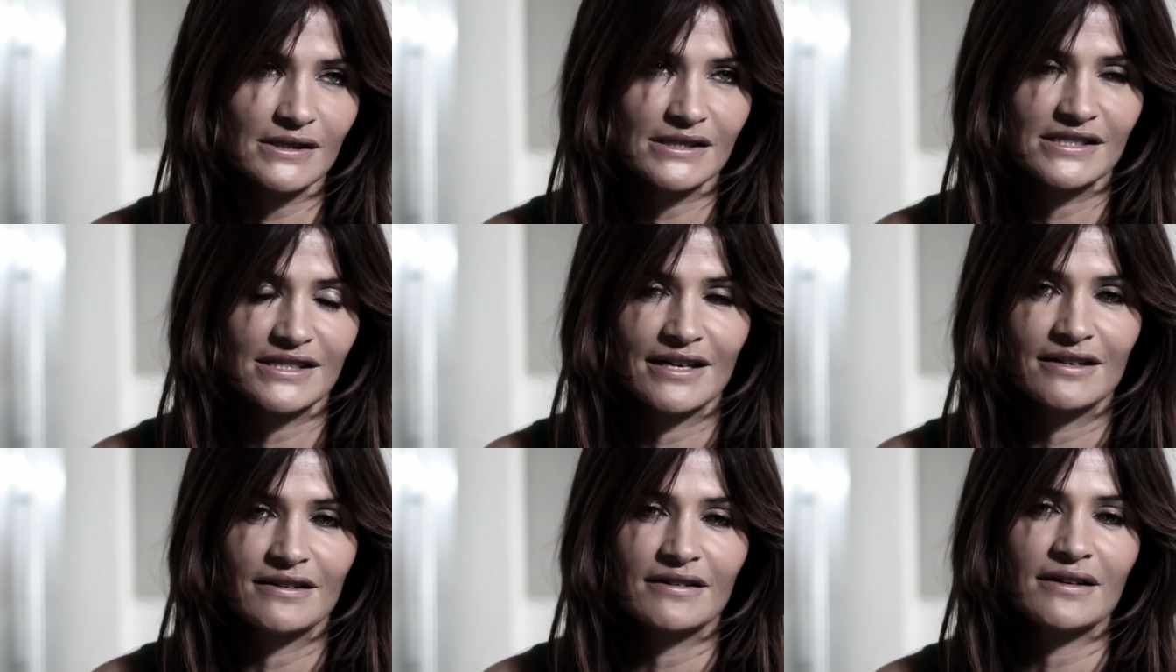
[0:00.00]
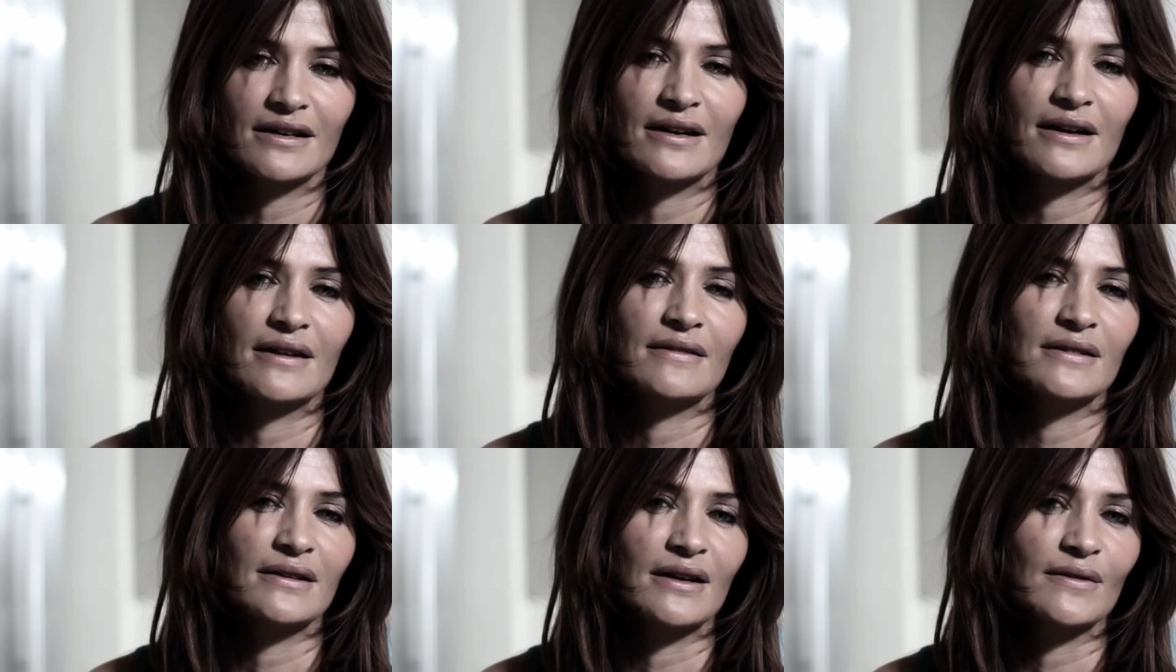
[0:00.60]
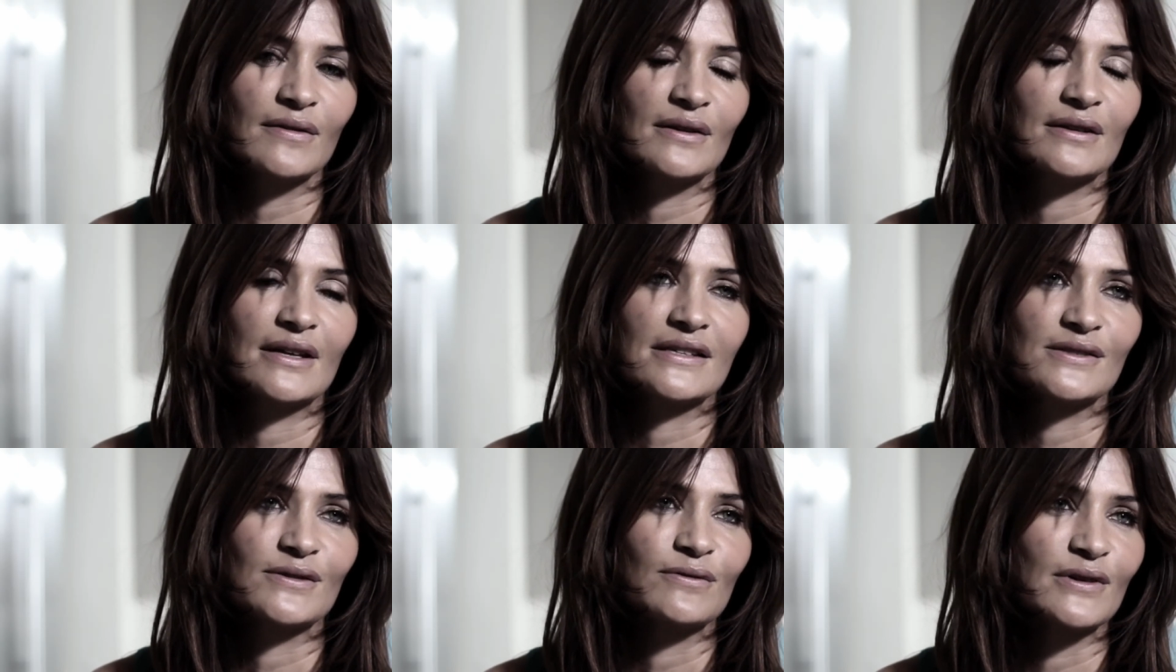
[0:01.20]
extent. And I think
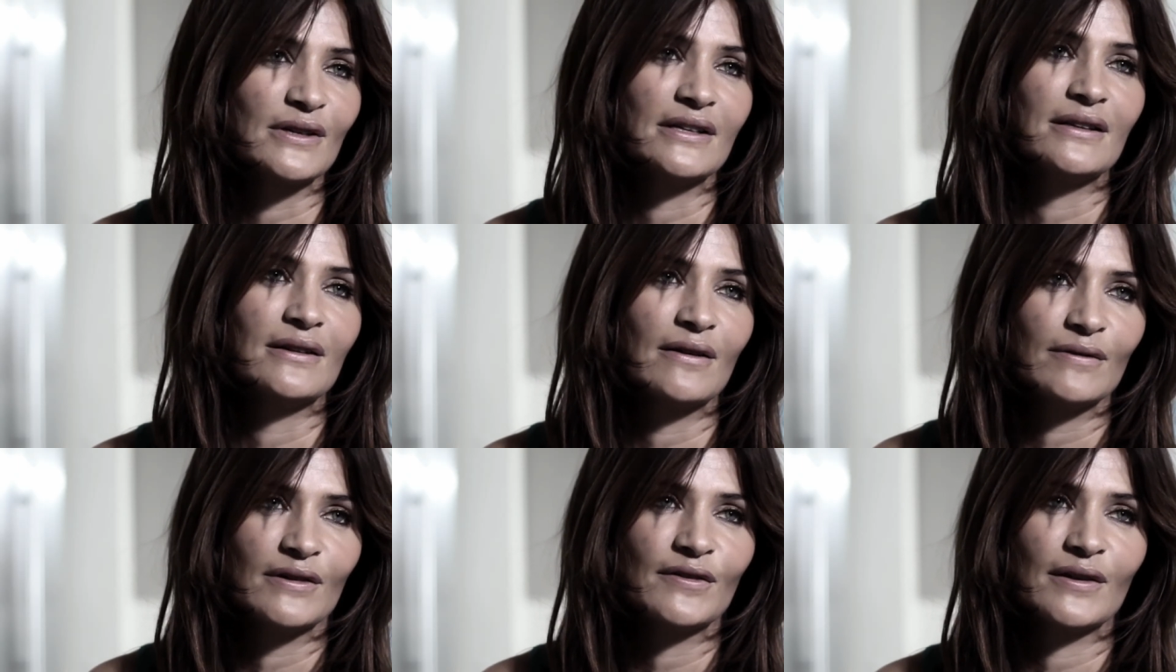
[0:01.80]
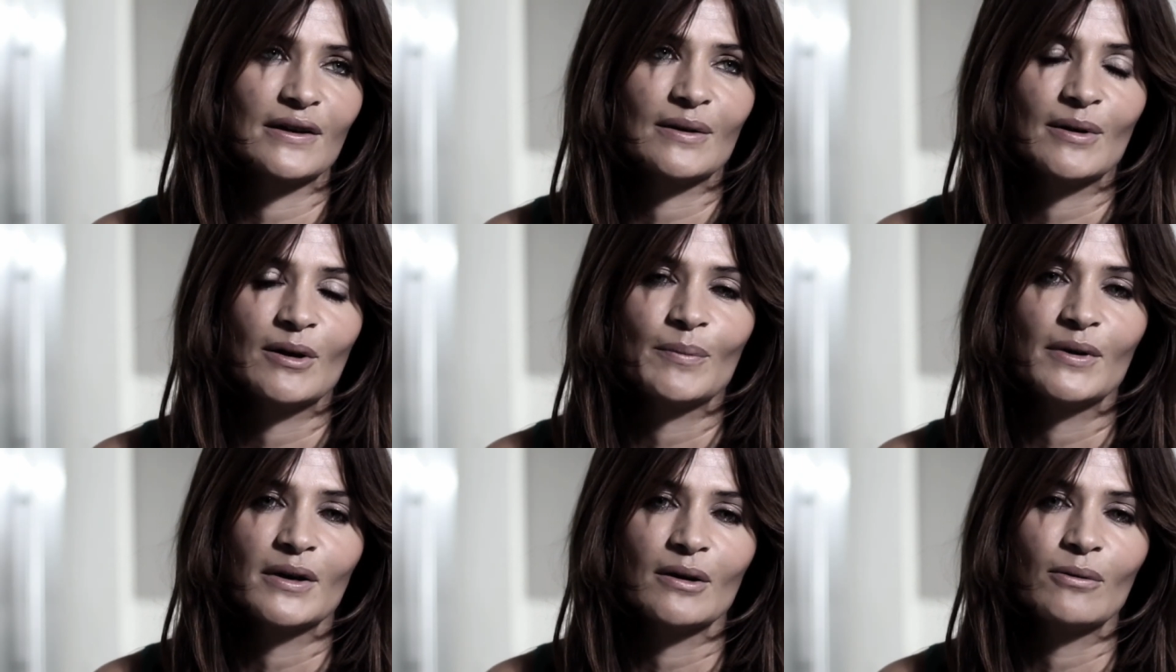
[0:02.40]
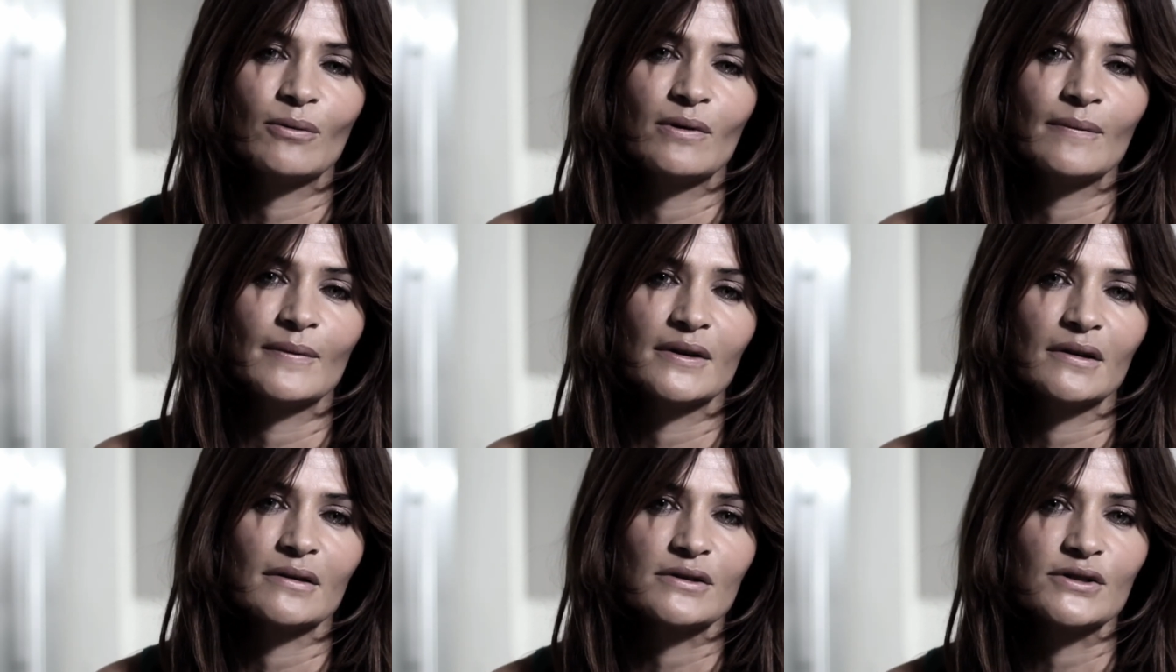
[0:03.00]
that's a really lovely thing about being a woman